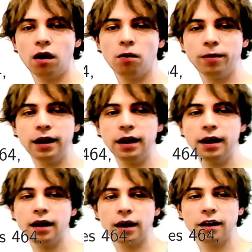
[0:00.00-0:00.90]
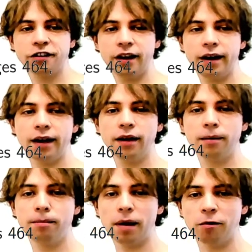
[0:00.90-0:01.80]
we share
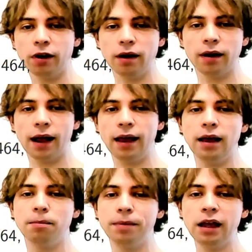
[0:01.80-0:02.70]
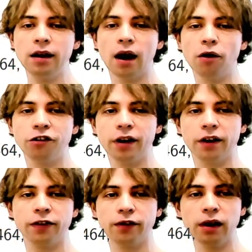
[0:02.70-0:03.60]
memory. A and B now
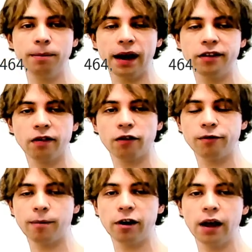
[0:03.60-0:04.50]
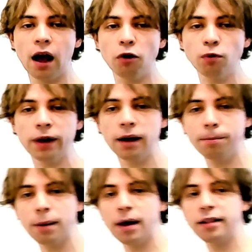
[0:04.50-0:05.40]
share 3 pages of memory. How do we
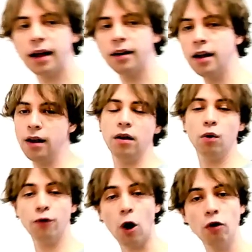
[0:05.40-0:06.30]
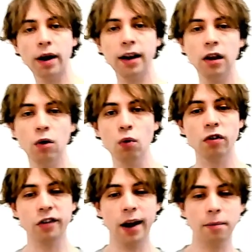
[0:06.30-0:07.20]
implement that? You've already
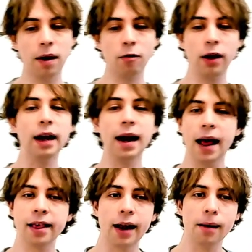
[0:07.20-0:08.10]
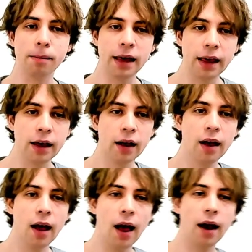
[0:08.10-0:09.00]
used shared memory in SLP,
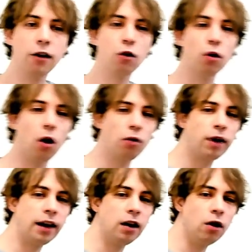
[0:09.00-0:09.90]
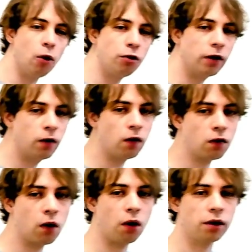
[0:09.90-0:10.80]
and you already know the
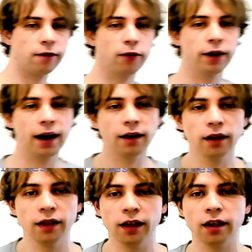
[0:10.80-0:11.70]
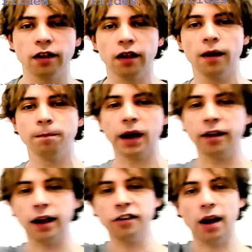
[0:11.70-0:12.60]
syscalls for that. This is
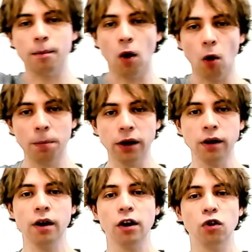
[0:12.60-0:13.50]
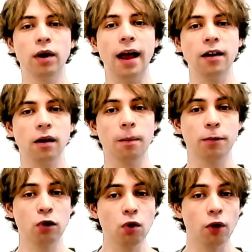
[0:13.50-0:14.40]
SHM open to get a
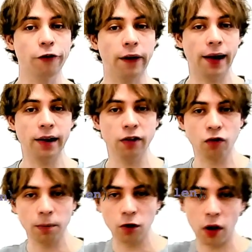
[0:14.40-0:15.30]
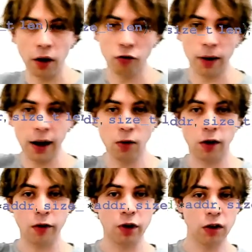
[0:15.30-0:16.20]
pseudo file descriptor, right?
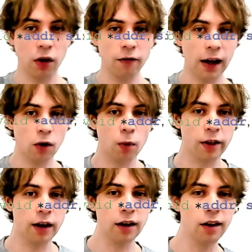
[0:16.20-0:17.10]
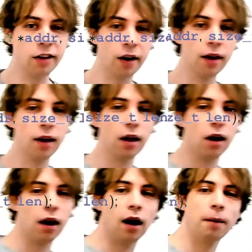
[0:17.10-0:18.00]
The return value was an integer.
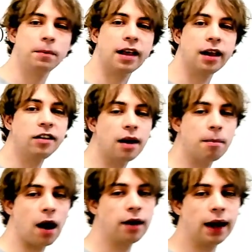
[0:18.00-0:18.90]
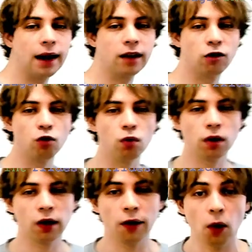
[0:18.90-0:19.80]
SHM unlink to
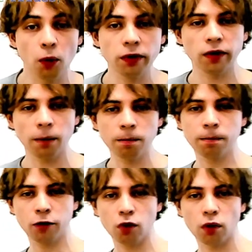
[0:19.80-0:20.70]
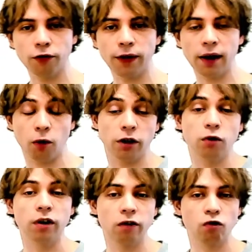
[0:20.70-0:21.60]
close a pseudo file or to
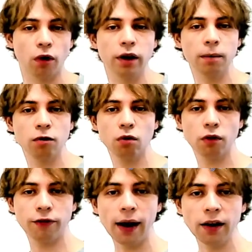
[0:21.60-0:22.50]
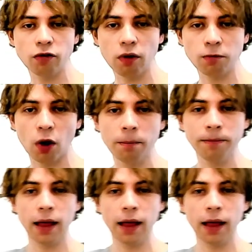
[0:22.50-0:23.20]
destroy a pseudo file descriptor.